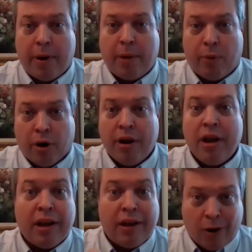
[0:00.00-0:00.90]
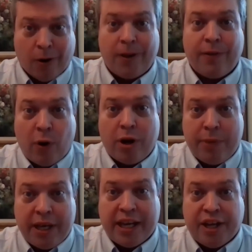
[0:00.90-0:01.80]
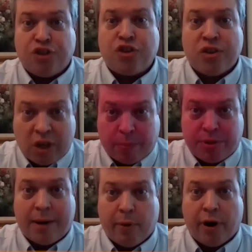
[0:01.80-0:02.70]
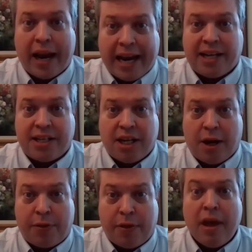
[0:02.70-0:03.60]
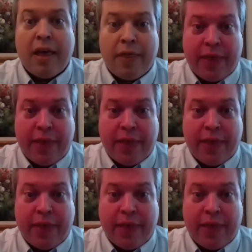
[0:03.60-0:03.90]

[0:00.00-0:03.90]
And remember, early voting begins September 18th.